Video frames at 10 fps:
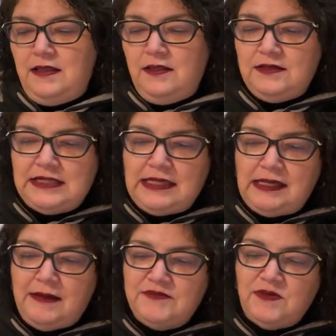looks like it
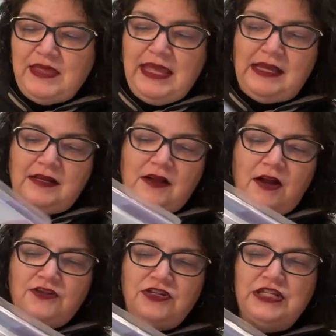comes with ink
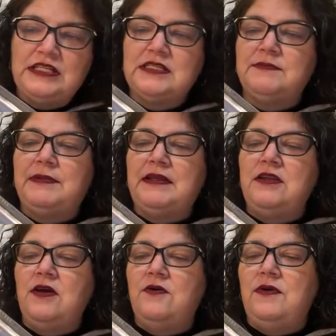cartridges, but
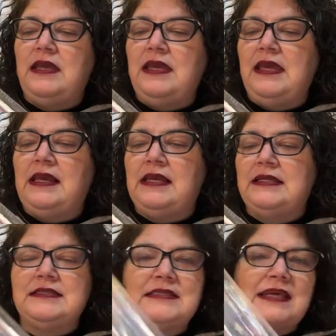no ink
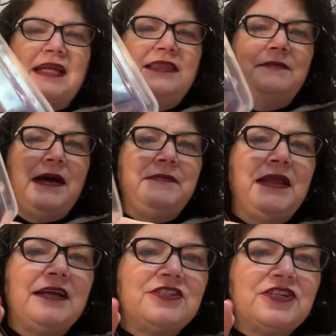inside them. I'm
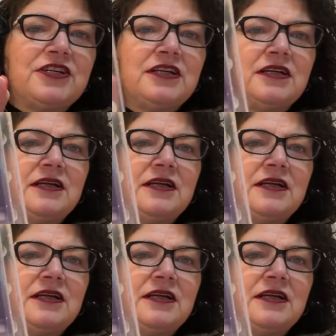not sure.